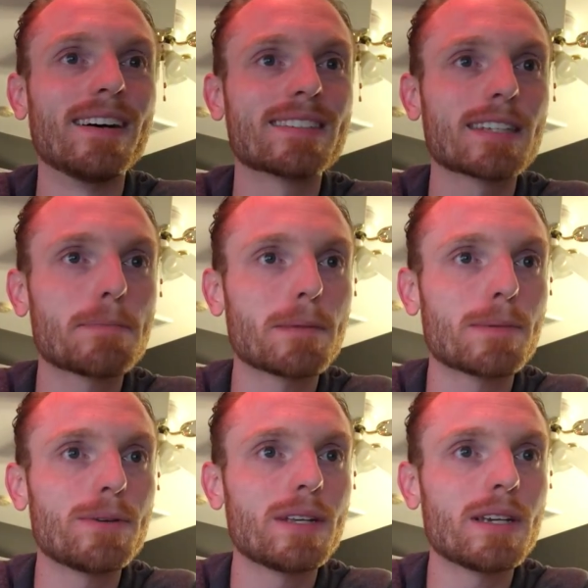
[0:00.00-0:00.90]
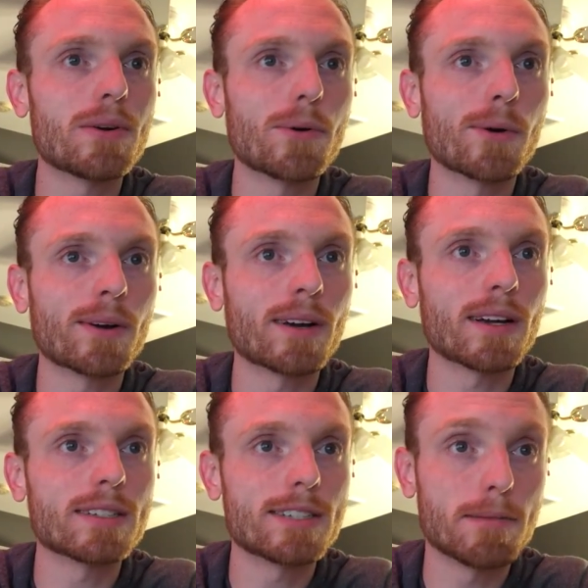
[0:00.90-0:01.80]
Sleeping Beauty
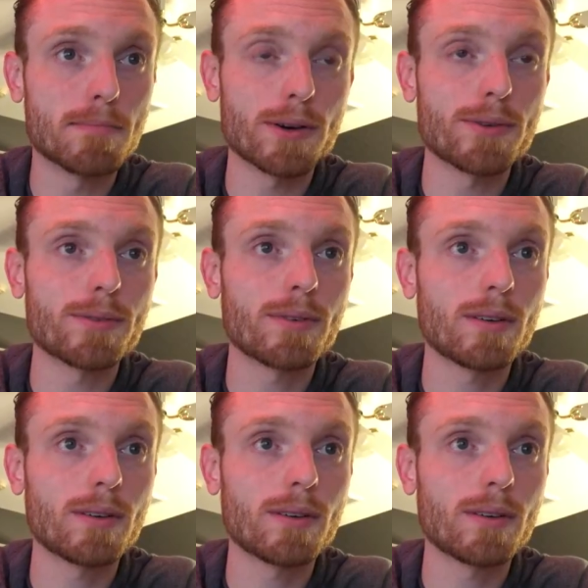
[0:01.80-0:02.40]
or Dumbo?